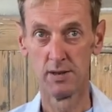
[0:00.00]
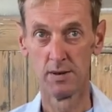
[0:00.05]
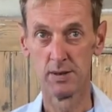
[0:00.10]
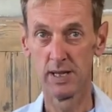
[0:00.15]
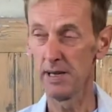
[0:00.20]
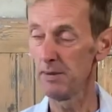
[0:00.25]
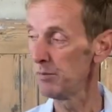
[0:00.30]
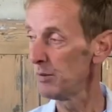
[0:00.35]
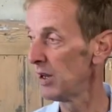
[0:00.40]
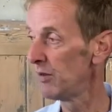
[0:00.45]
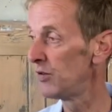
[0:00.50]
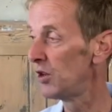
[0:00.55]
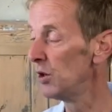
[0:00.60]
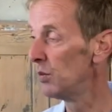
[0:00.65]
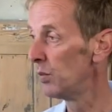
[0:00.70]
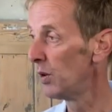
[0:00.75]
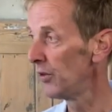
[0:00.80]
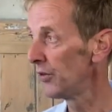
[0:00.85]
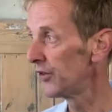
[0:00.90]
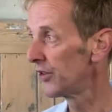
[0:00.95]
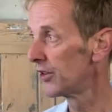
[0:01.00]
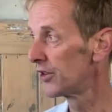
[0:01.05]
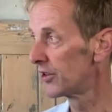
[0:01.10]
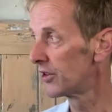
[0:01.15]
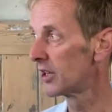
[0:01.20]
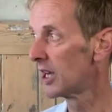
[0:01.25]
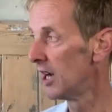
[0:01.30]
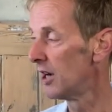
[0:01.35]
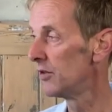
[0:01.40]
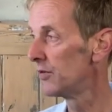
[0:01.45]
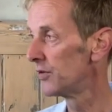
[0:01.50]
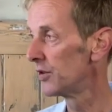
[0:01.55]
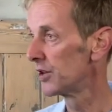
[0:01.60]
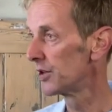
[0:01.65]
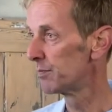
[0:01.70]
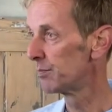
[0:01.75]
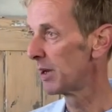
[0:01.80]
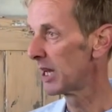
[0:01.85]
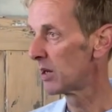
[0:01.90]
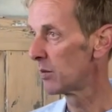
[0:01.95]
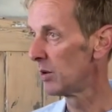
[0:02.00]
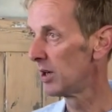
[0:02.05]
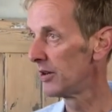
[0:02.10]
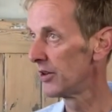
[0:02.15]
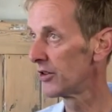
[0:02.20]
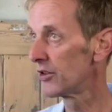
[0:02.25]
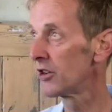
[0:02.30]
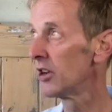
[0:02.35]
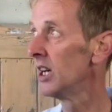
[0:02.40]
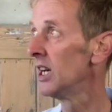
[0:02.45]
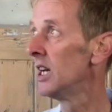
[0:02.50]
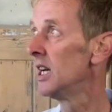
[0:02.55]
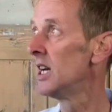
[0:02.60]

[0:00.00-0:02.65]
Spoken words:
Yeah. If you wanted to go for the big ones,